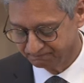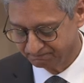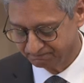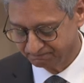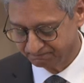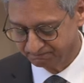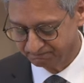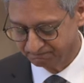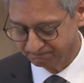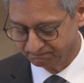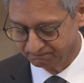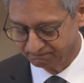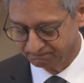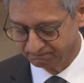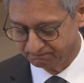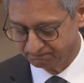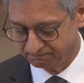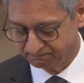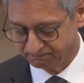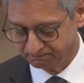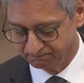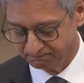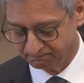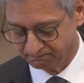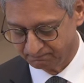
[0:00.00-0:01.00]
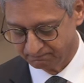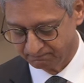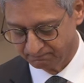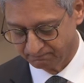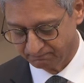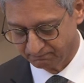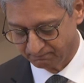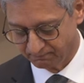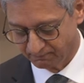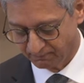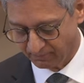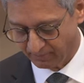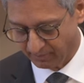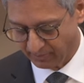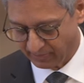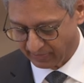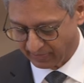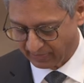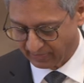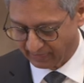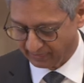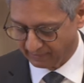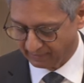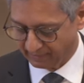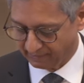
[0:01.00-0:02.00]

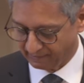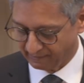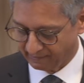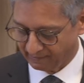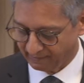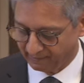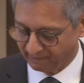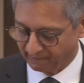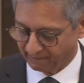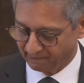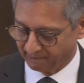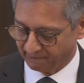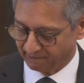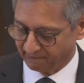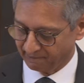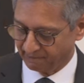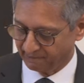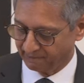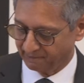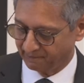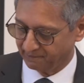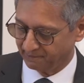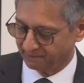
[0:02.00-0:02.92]
Nobody speaks.